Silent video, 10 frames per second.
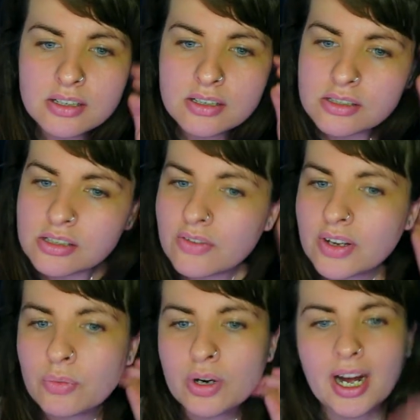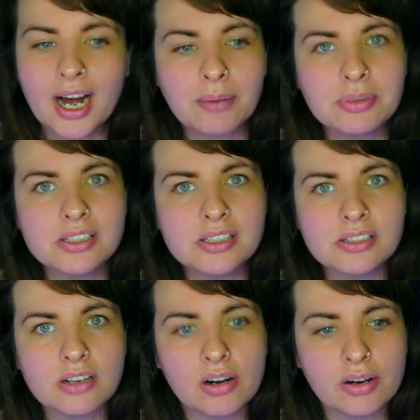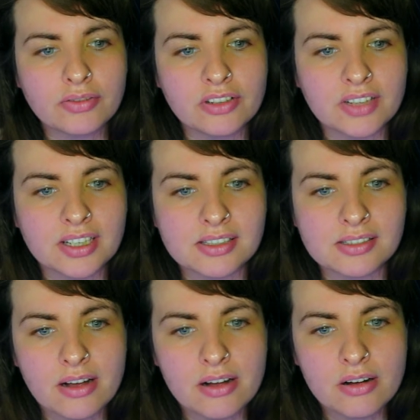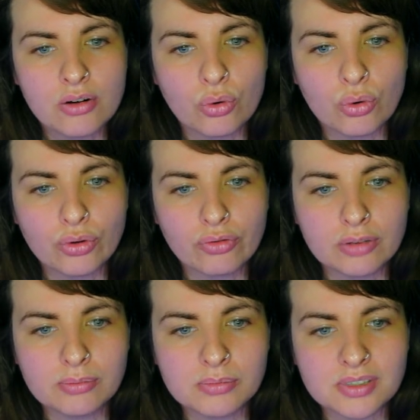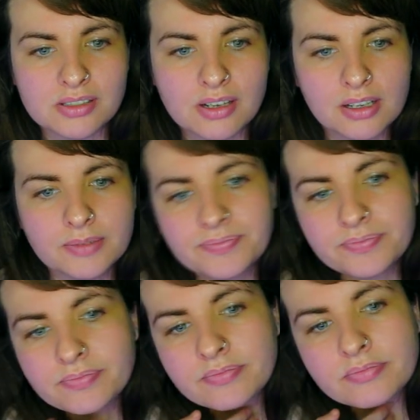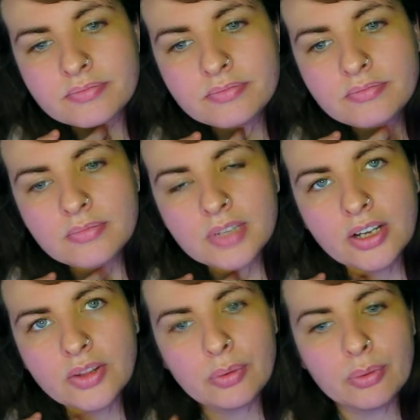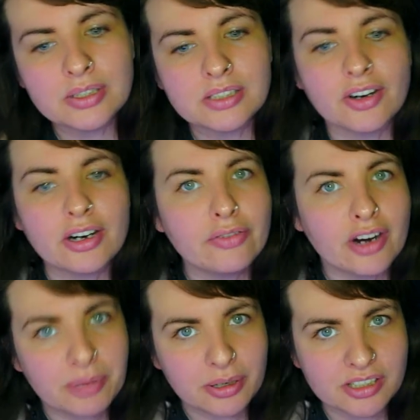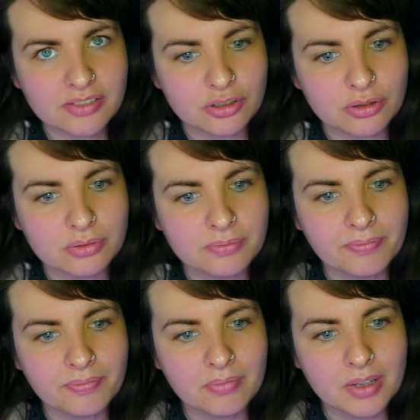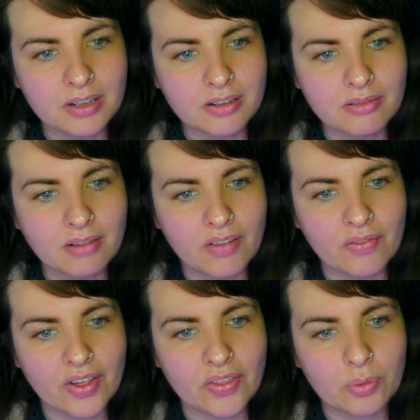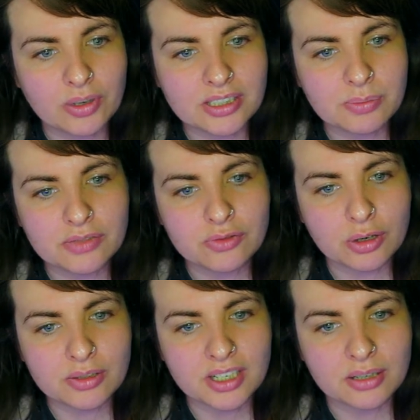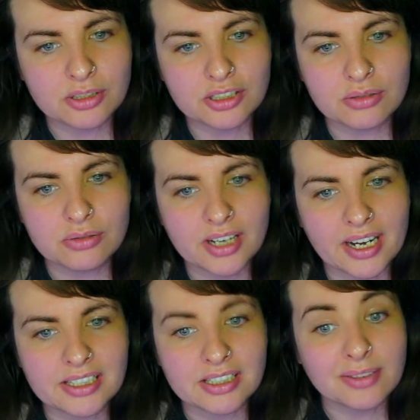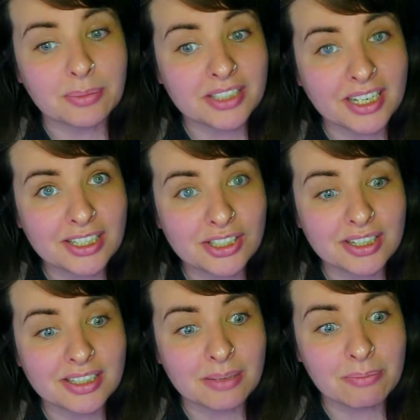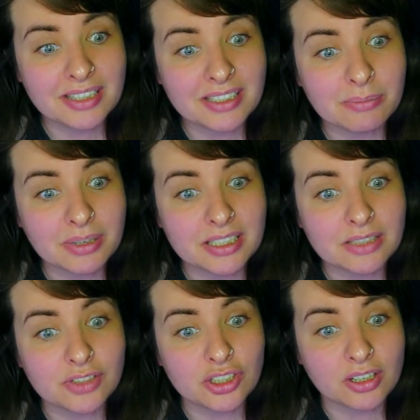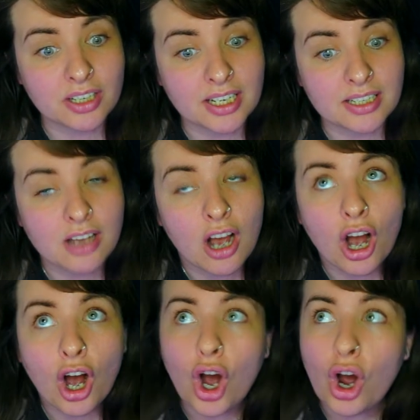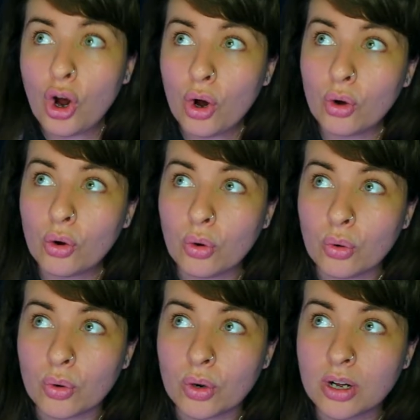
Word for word: So then what happened after this, all the rooms they were once very very beautiful and then the once beautiful hotel soon gained a reputation as a meeting place for junkies. Oh,